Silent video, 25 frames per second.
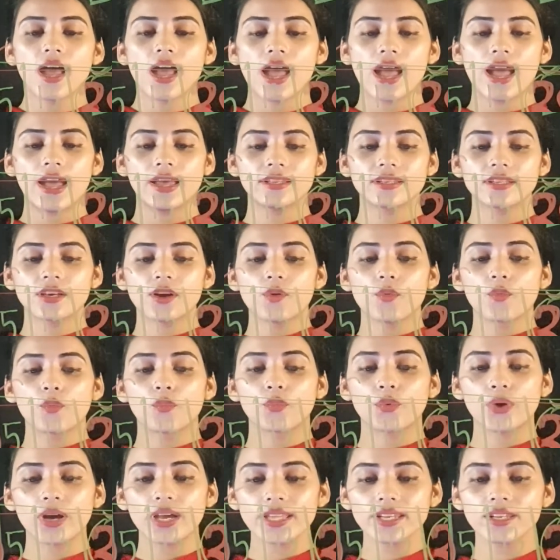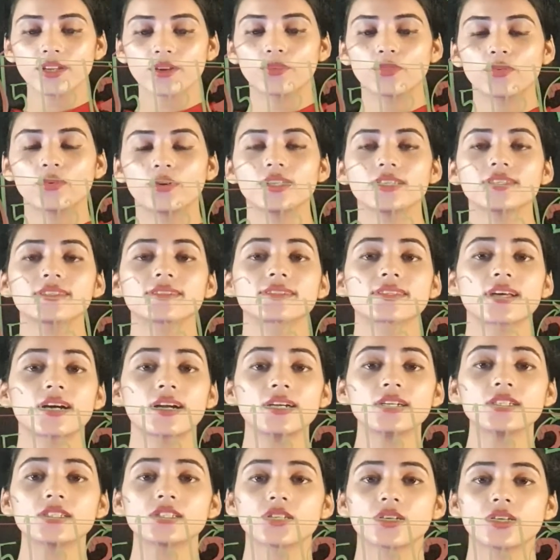and when we
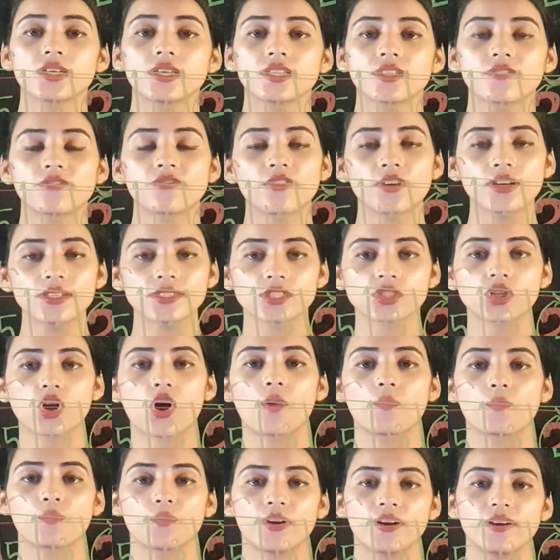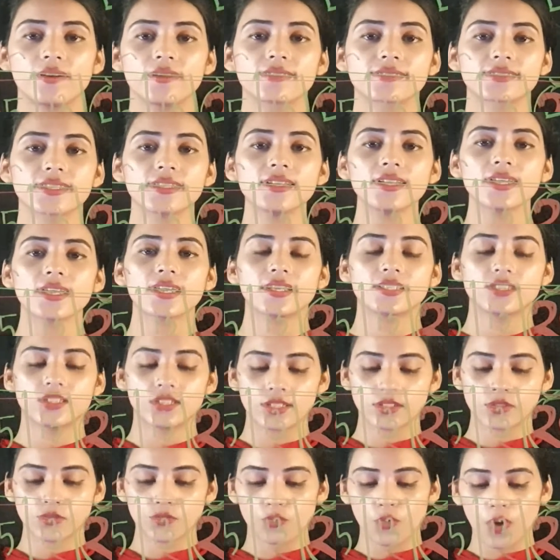search in the first comparison, in
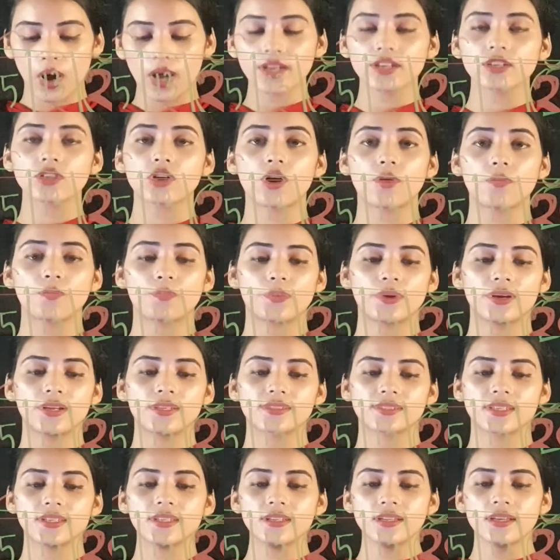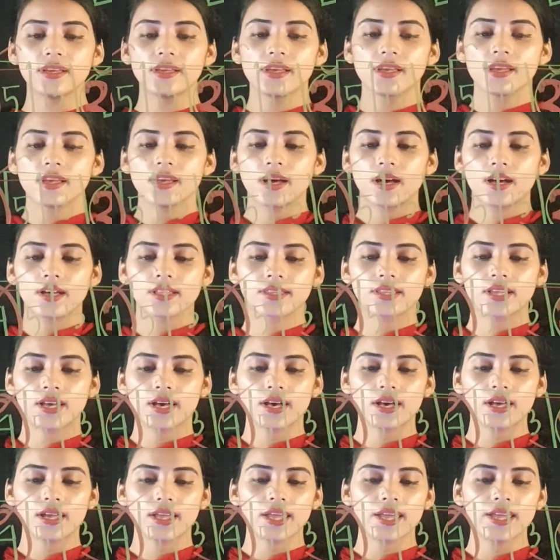just one comparison,
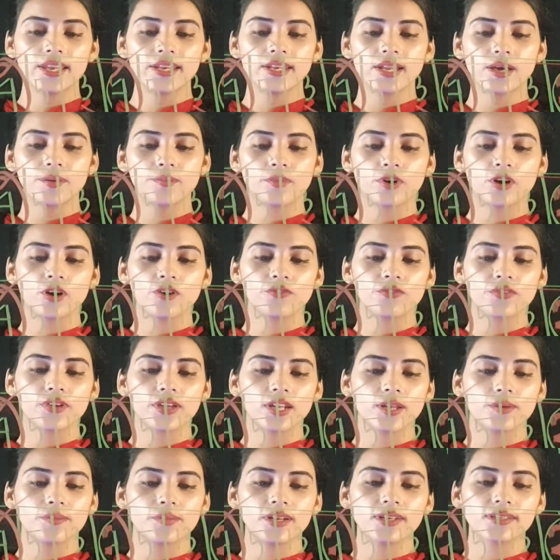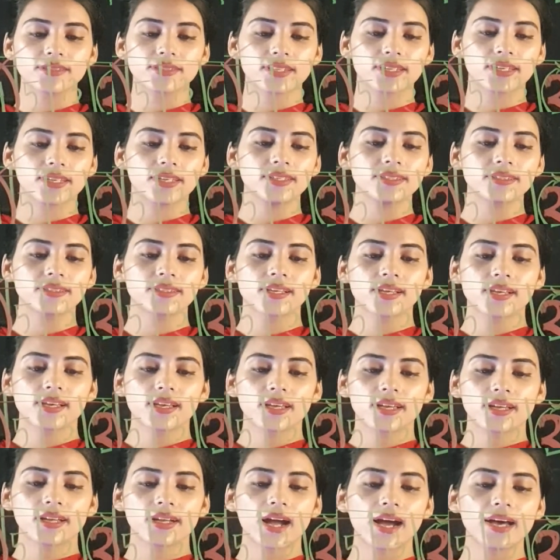the n number of elements is
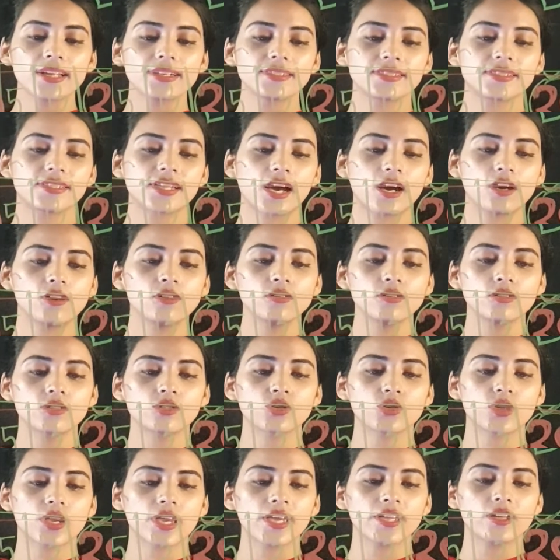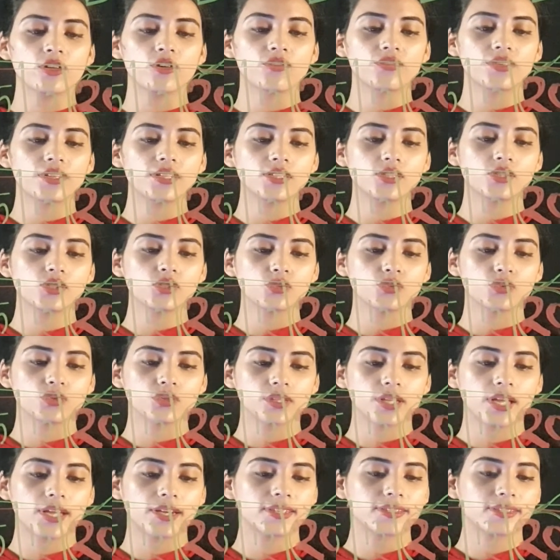cut down to n over 2,
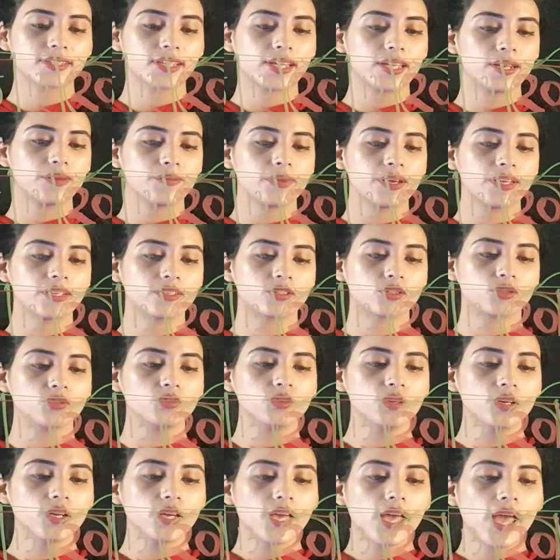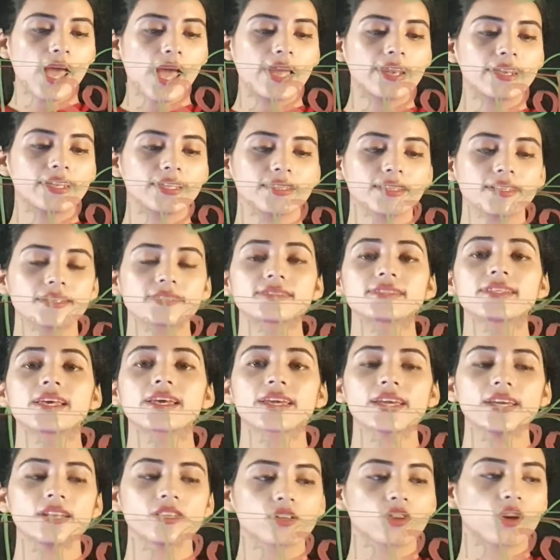that is n by 2, and in the
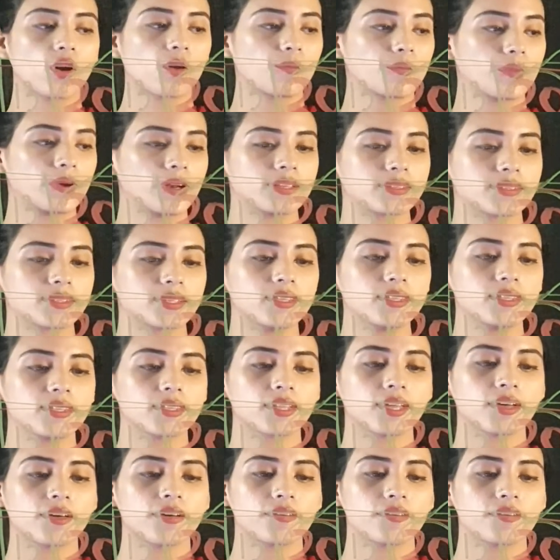second comparison,